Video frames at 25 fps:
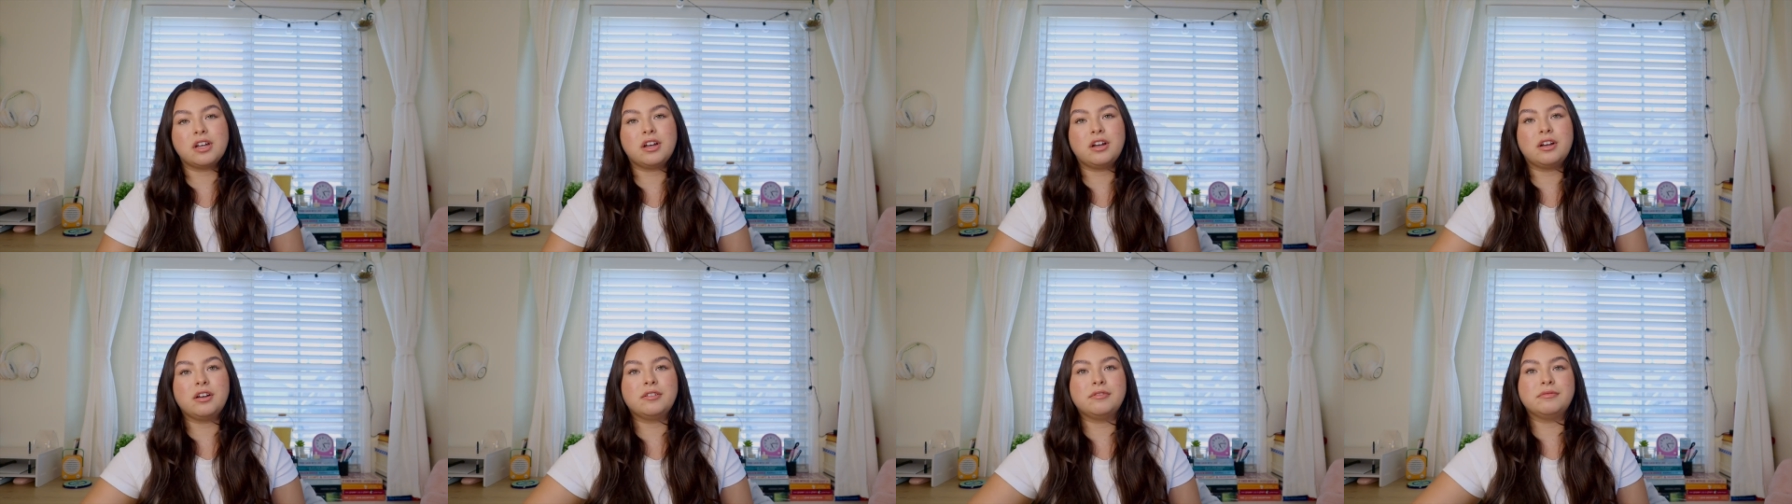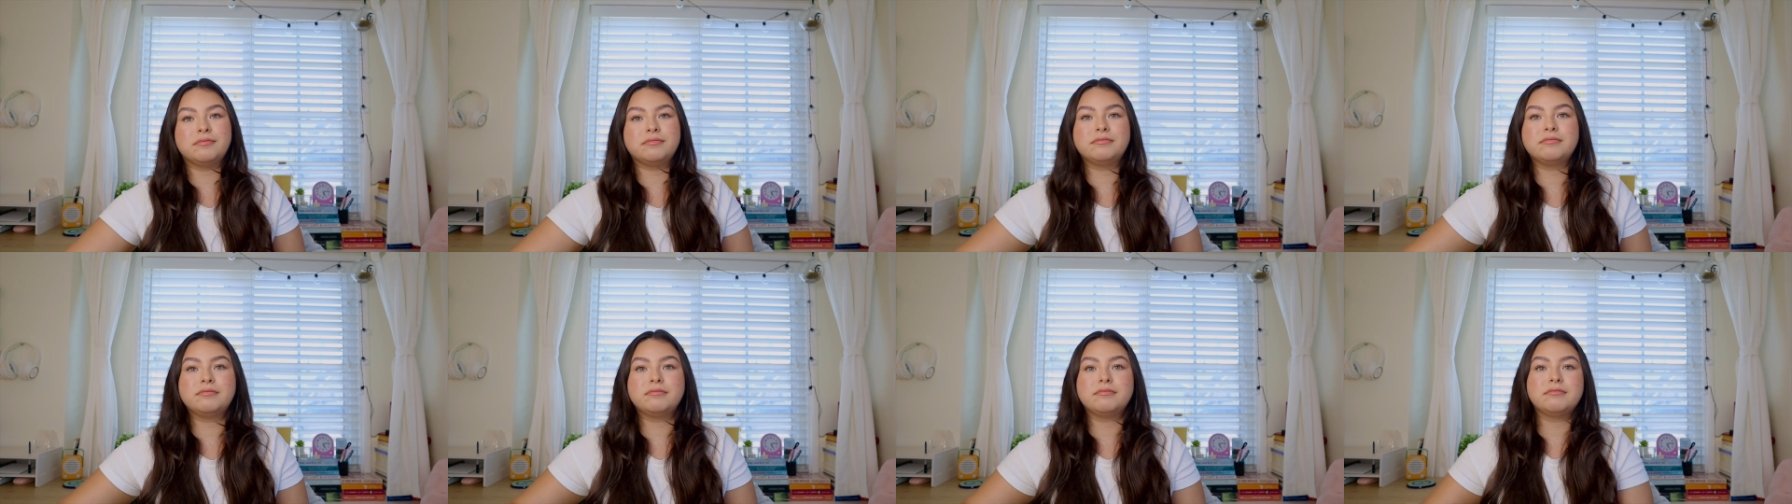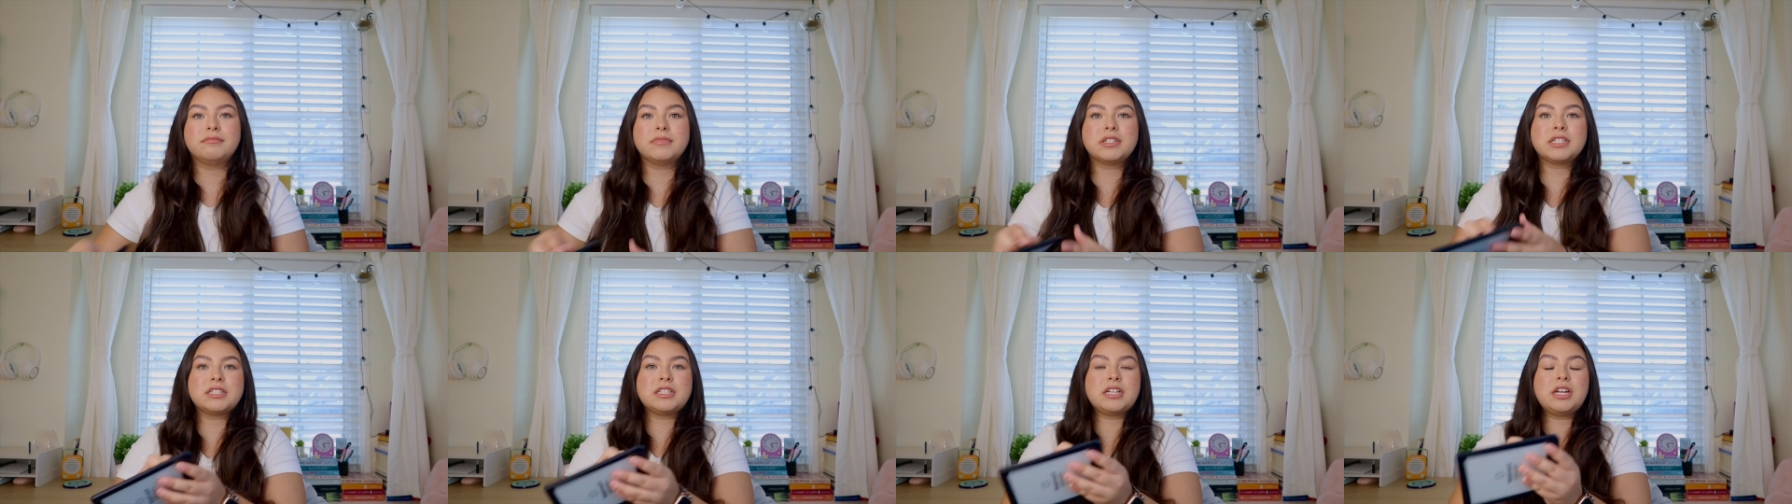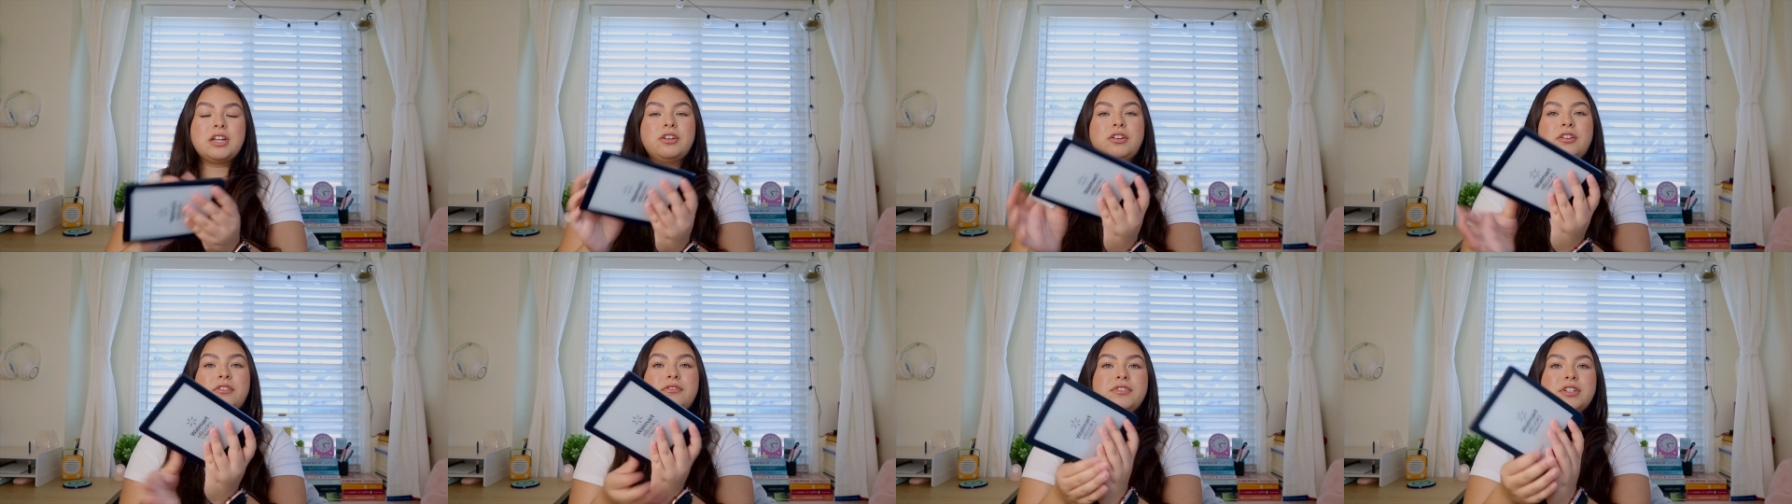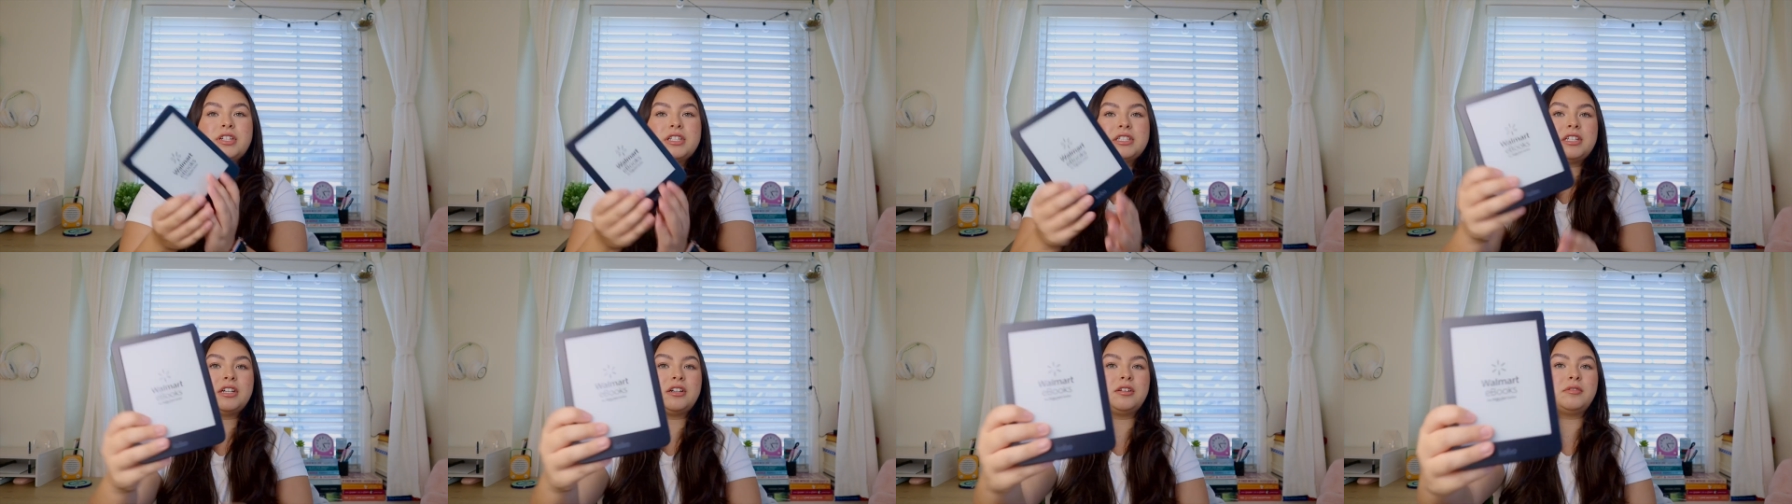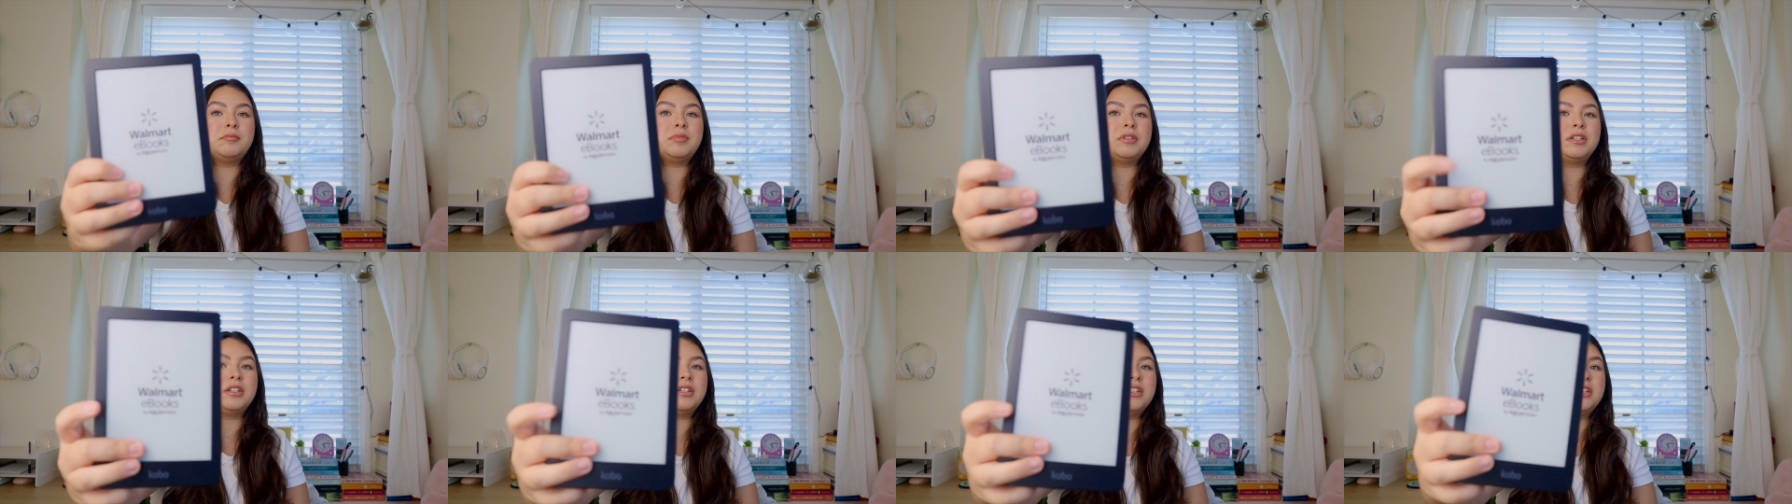Because I don't know if you could tell,
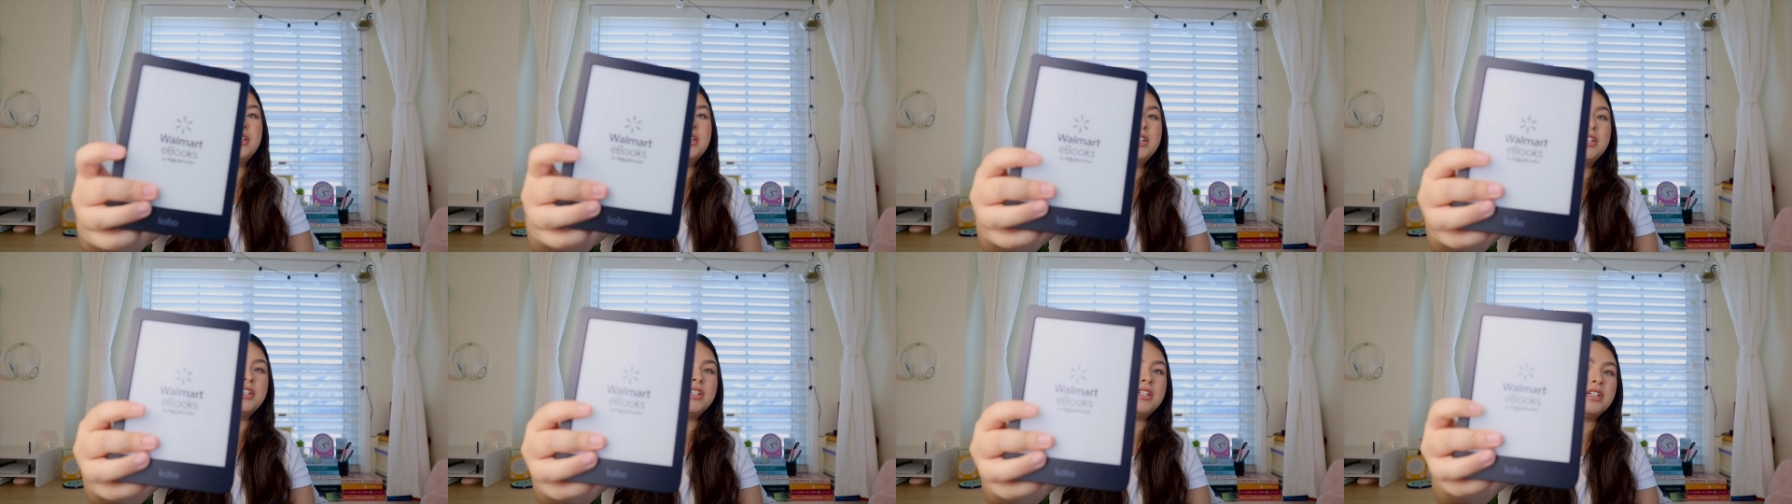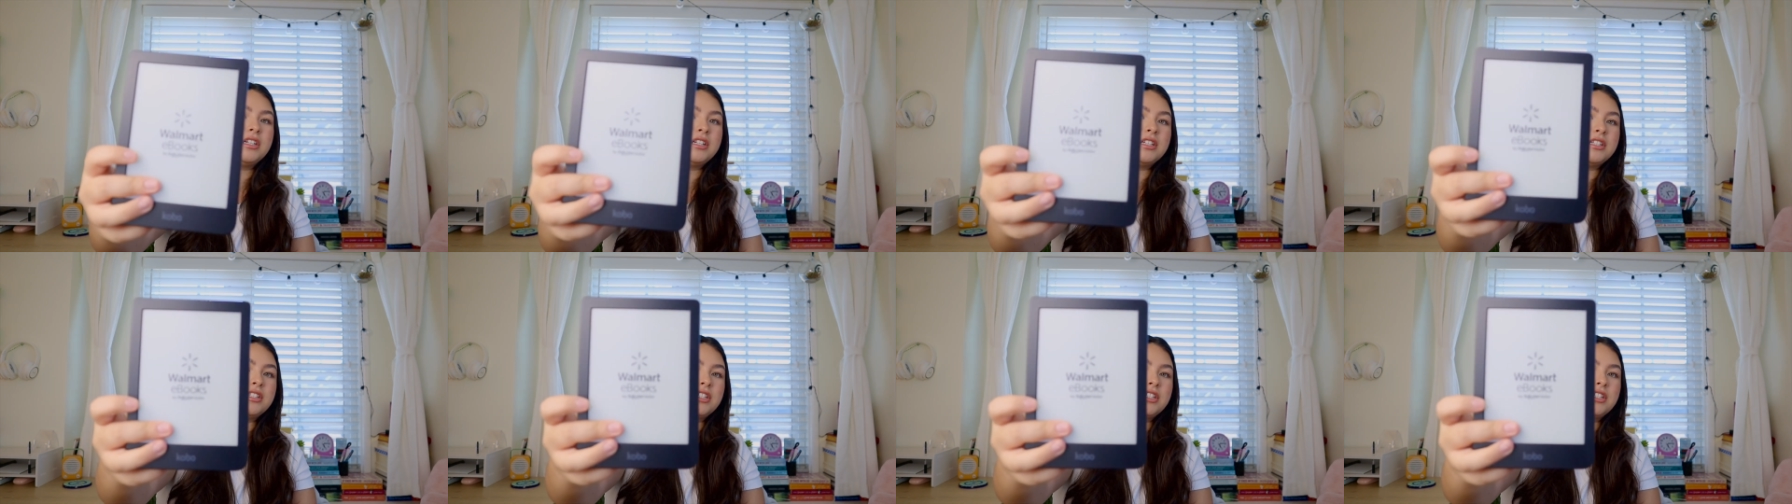but it